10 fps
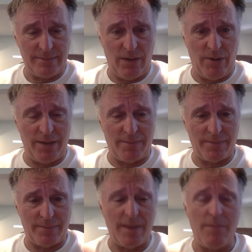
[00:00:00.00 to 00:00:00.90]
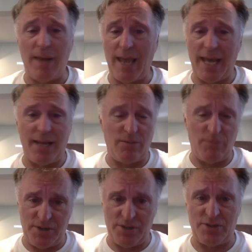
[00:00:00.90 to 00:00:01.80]
All right? By adding
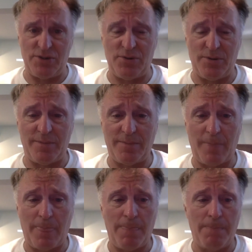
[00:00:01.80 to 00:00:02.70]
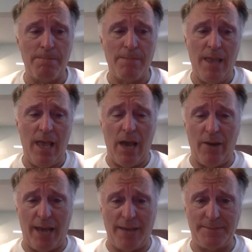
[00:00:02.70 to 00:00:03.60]
resistance to it.
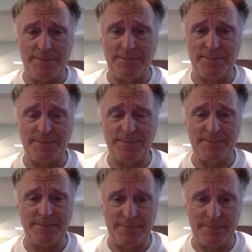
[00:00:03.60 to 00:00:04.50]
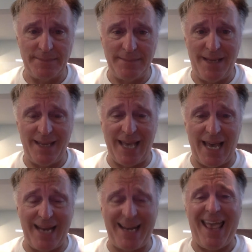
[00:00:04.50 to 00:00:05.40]
Okay.
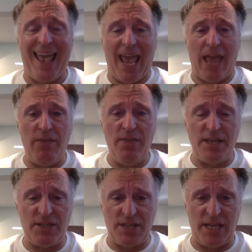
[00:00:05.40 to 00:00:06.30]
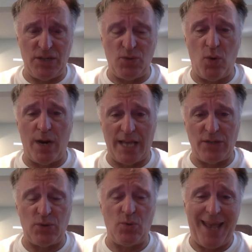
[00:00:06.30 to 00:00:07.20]
Got it? And this is what I
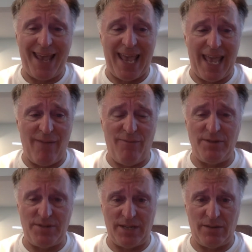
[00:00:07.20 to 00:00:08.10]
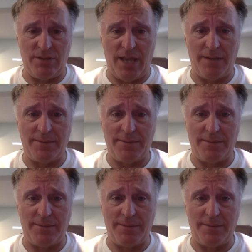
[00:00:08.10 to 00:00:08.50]
do every single day.